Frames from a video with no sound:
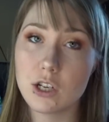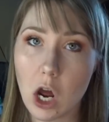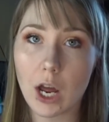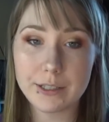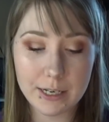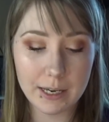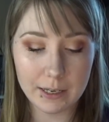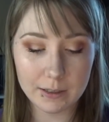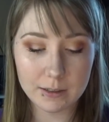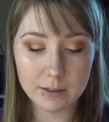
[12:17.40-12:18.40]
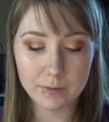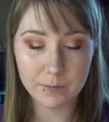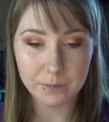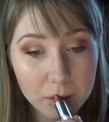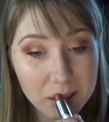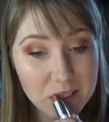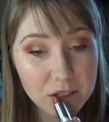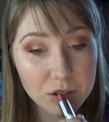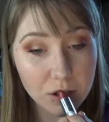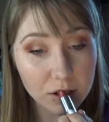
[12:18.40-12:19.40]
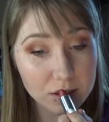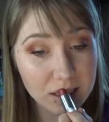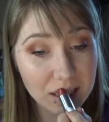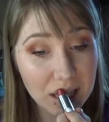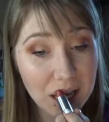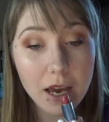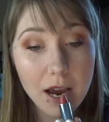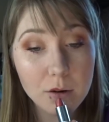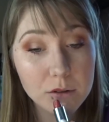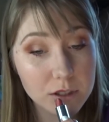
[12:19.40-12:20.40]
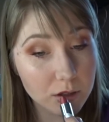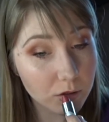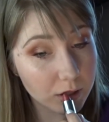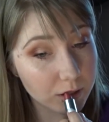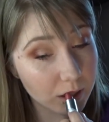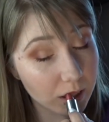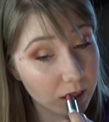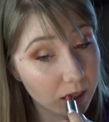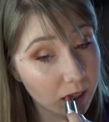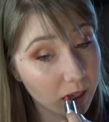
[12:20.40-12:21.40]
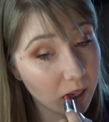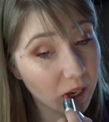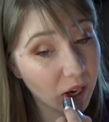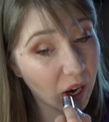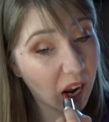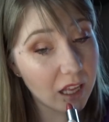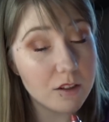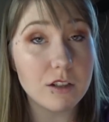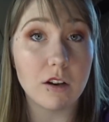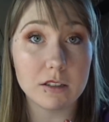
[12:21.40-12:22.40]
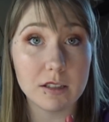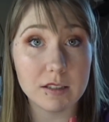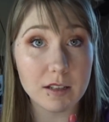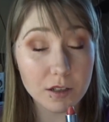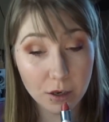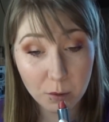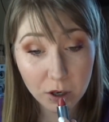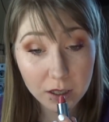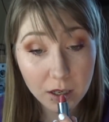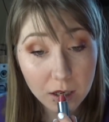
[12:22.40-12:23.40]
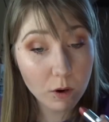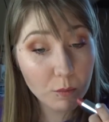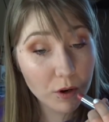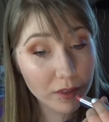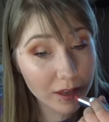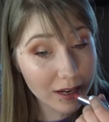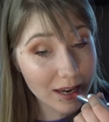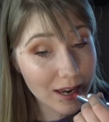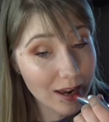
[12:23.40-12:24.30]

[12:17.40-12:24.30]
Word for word: not take it. Bleach is toxic. How is it going to get the toxins out of your body? One more thing